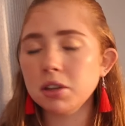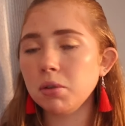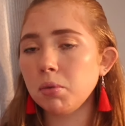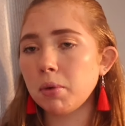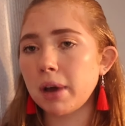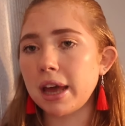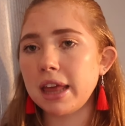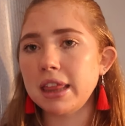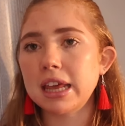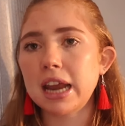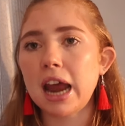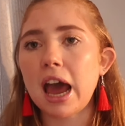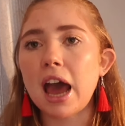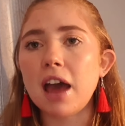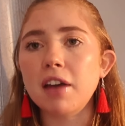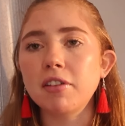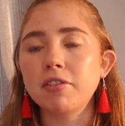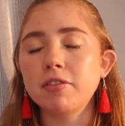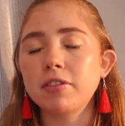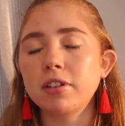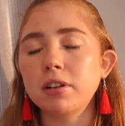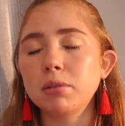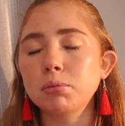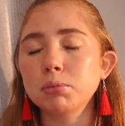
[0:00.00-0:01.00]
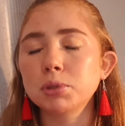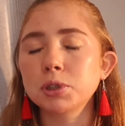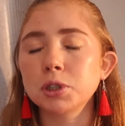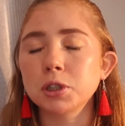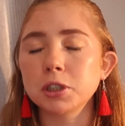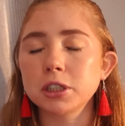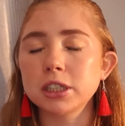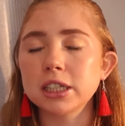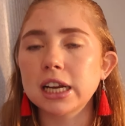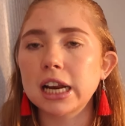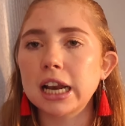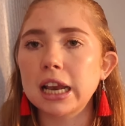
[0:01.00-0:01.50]
the way that I film
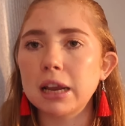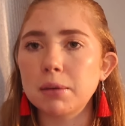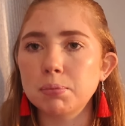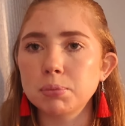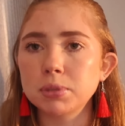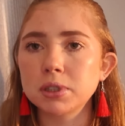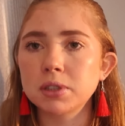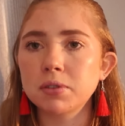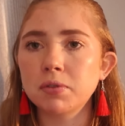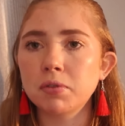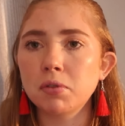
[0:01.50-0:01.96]
certain clips